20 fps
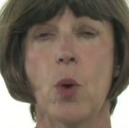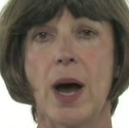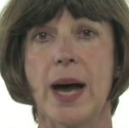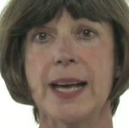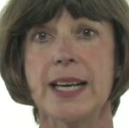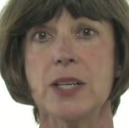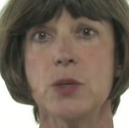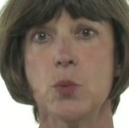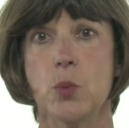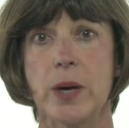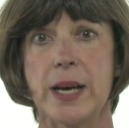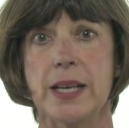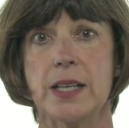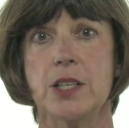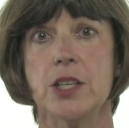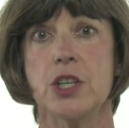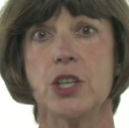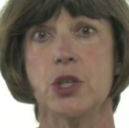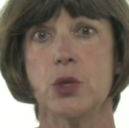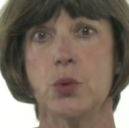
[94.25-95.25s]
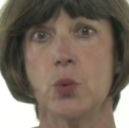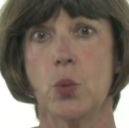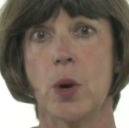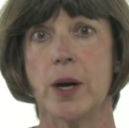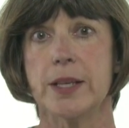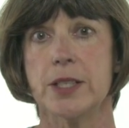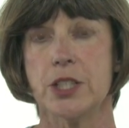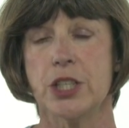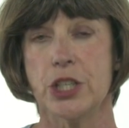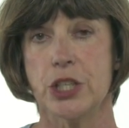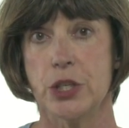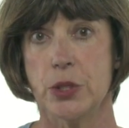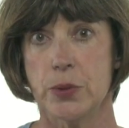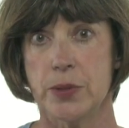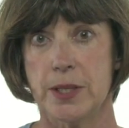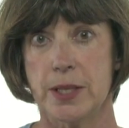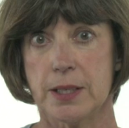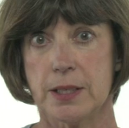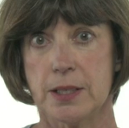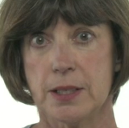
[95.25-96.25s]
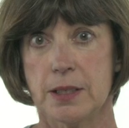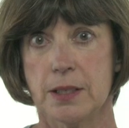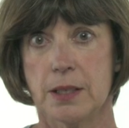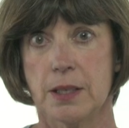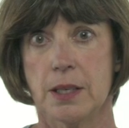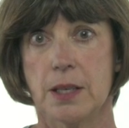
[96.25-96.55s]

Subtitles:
why and when you'd want to use it.